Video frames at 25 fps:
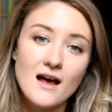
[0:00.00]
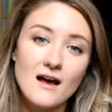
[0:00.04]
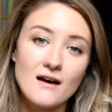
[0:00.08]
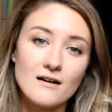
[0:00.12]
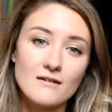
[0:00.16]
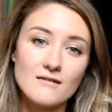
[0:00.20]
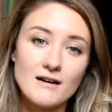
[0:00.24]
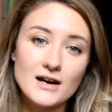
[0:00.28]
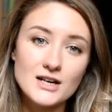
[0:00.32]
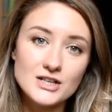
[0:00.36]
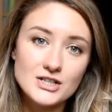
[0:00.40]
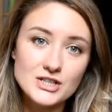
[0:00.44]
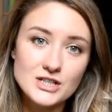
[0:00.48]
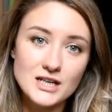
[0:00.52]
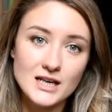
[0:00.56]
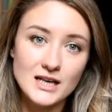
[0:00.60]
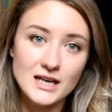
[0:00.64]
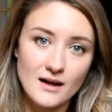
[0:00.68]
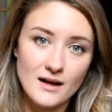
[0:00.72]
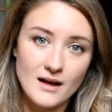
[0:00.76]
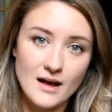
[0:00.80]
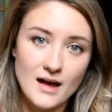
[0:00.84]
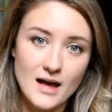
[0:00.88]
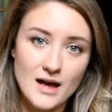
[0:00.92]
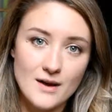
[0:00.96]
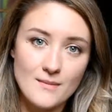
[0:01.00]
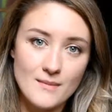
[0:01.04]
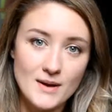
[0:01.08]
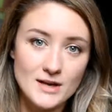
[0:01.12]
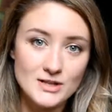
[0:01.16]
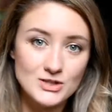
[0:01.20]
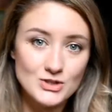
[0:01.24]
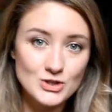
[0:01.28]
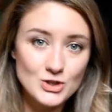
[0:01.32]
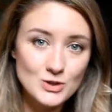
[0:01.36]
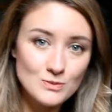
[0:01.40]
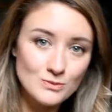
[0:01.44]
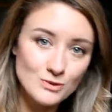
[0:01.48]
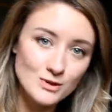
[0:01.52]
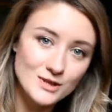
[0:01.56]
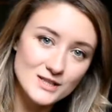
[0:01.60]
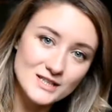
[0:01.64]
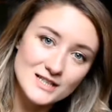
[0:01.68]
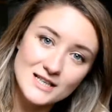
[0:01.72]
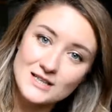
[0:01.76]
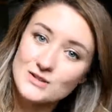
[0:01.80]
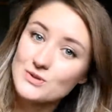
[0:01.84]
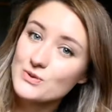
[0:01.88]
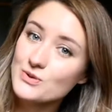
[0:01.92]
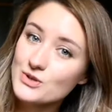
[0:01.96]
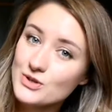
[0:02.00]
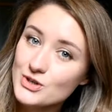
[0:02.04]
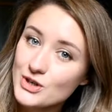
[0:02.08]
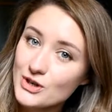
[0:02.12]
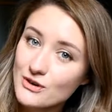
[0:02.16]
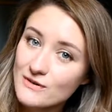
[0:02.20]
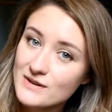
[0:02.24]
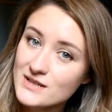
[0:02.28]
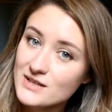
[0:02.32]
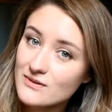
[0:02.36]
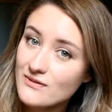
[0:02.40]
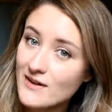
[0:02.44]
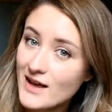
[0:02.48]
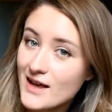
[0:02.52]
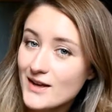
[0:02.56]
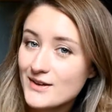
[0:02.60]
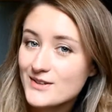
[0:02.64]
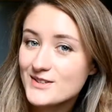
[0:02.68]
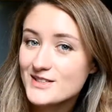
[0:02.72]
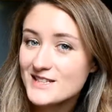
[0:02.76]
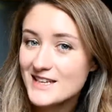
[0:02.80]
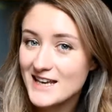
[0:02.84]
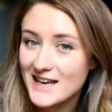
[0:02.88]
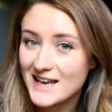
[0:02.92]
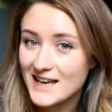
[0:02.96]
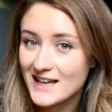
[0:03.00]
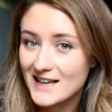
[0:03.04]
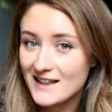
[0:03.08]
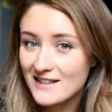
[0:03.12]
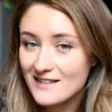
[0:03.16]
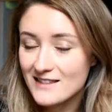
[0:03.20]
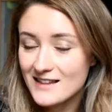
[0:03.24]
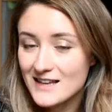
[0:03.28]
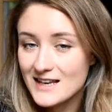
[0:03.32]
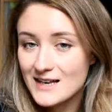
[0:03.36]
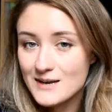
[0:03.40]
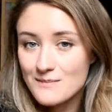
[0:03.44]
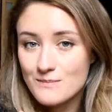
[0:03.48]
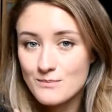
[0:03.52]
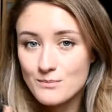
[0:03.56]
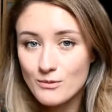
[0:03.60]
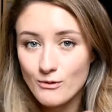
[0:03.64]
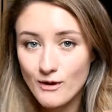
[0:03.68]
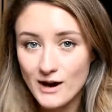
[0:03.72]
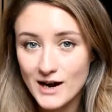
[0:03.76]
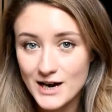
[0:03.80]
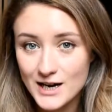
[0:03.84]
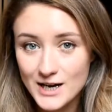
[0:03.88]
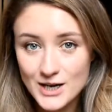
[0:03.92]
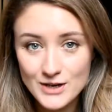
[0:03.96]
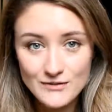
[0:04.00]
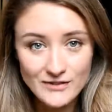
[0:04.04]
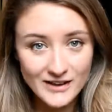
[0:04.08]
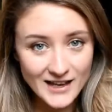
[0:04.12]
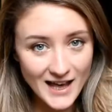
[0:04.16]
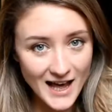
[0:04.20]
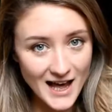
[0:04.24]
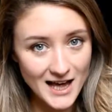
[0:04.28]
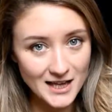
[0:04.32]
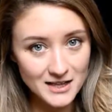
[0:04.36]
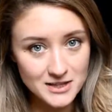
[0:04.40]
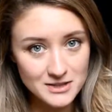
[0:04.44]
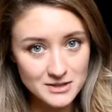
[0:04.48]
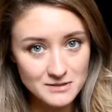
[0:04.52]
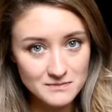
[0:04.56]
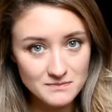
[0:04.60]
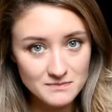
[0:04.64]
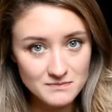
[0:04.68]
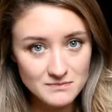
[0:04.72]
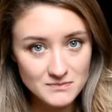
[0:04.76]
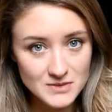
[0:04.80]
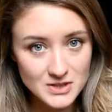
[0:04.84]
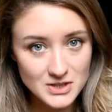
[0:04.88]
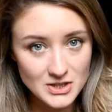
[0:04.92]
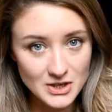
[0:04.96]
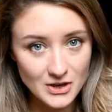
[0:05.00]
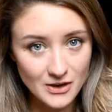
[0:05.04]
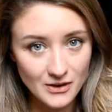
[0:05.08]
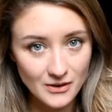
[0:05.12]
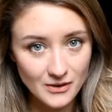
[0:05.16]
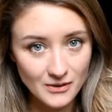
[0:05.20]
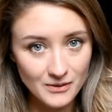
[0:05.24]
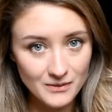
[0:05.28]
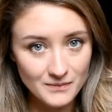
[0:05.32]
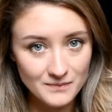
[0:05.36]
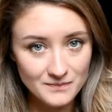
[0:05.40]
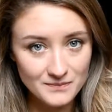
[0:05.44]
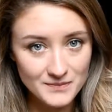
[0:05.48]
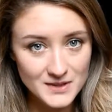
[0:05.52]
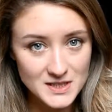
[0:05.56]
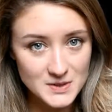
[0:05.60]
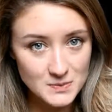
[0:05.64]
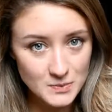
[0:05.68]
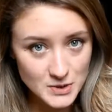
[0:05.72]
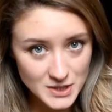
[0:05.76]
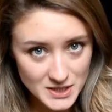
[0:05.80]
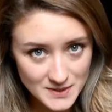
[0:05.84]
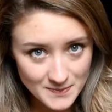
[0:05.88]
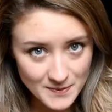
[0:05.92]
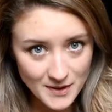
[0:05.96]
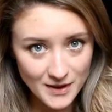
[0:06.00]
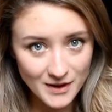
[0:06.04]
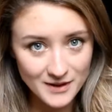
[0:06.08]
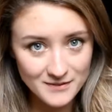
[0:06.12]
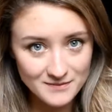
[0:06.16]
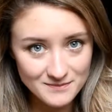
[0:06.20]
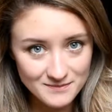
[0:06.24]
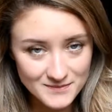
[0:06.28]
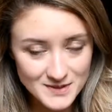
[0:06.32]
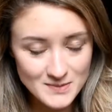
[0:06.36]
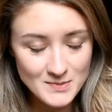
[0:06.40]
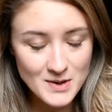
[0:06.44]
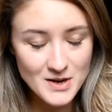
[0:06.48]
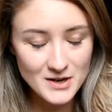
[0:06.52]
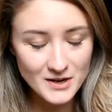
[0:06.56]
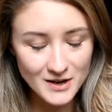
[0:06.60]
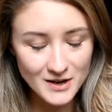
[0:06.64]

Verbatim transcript: are actually as numerous as all the neurons found in the brain of a cat. So it's It's pretty smart, smart